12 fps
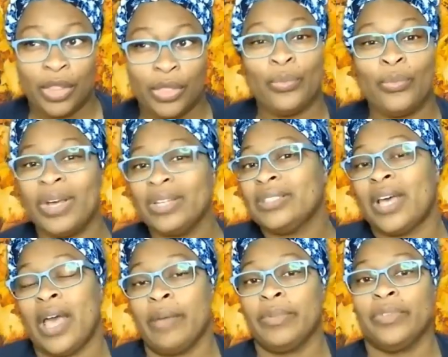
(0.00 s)
the one
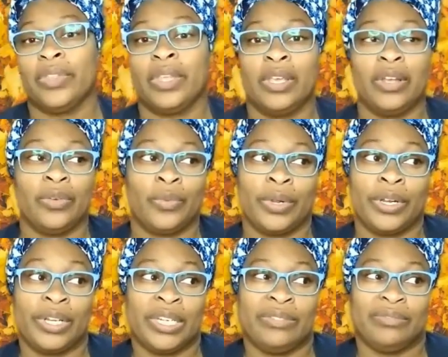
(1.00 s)
time of the year where
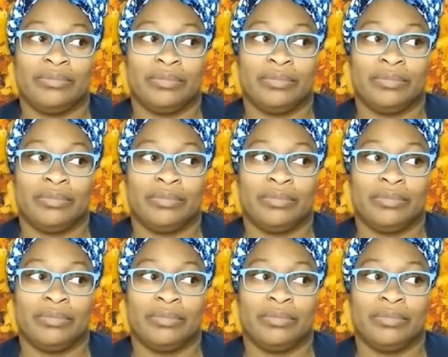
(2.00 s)
it